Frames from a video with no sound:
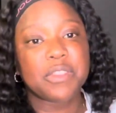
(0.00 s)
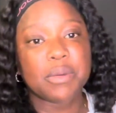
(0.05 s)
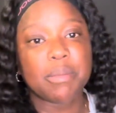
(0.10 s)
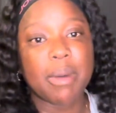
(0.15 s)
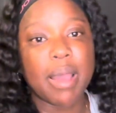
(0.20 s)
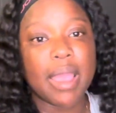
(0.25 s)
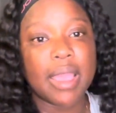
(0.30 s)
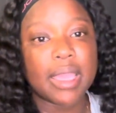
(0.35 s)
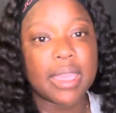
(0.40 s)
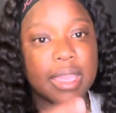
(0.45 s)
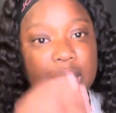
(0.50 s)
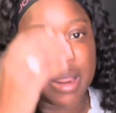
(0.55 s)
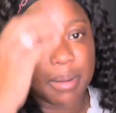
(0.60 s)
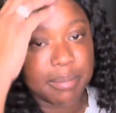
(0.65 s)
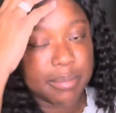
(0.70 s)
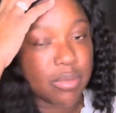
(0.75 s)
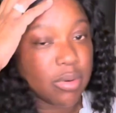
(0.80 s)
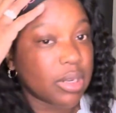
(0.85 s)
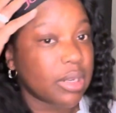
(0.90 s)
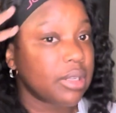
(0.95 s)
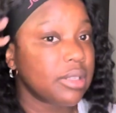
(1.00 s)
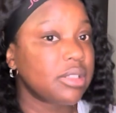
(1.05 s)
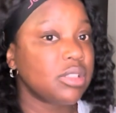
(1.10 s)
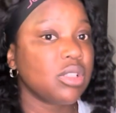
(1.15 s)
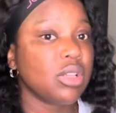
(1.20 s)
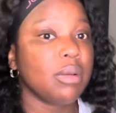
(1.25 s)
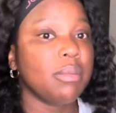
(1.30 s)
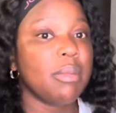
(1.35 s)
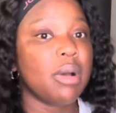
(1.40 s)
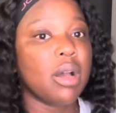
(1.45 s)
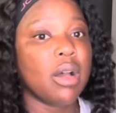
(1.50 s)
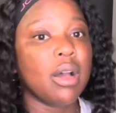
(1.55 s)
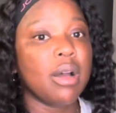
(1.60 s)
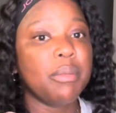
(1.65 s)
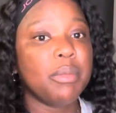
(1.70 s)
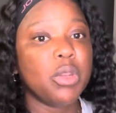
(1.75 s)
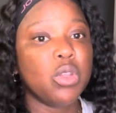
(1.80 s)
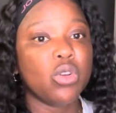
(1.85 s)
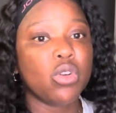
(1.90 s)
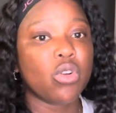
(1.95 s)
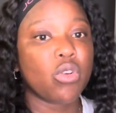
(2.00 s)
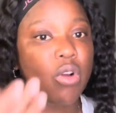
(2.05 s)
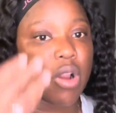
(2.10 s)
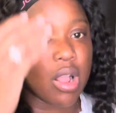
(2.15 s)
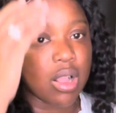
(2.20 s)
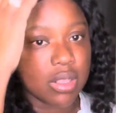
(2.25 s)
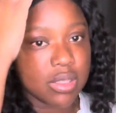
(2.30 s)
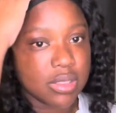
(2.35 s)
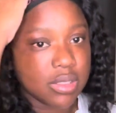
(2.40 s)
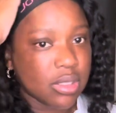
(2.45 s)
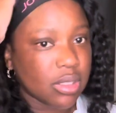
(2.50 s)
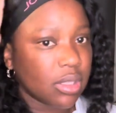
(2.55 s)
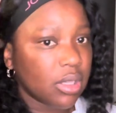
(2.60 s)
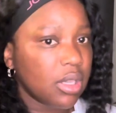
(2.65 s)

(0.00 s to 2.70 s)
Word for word: to buy Cameron some um, new Crocs.